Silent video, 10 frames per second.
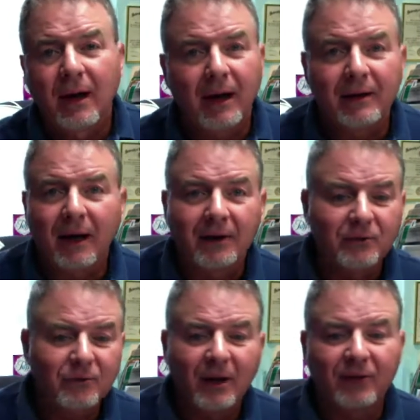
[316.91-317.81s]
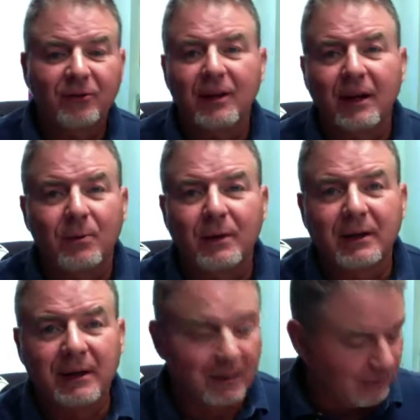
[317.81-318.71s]
I do not see how we
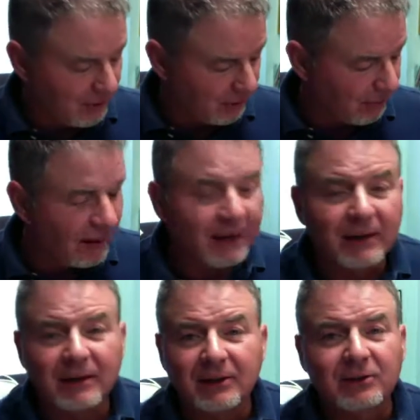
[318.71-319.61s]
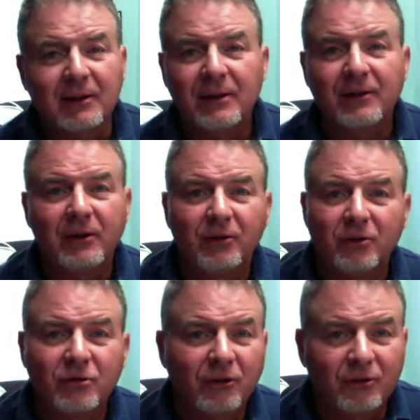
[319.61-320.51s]
could get a better buy than this. These are
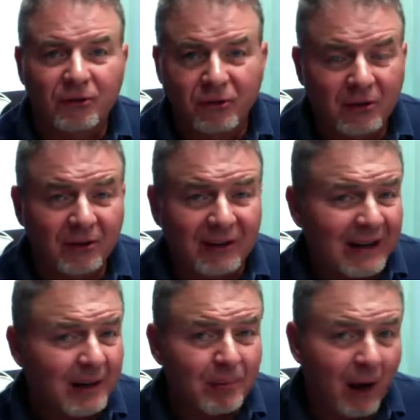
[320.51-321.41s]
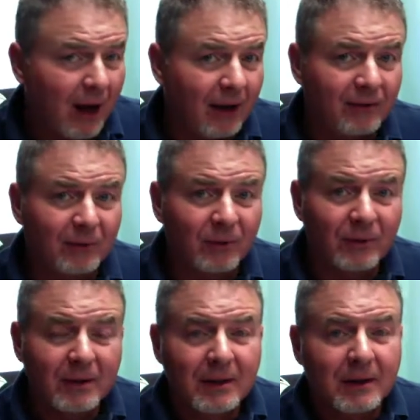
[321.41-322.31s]
just as good as any possible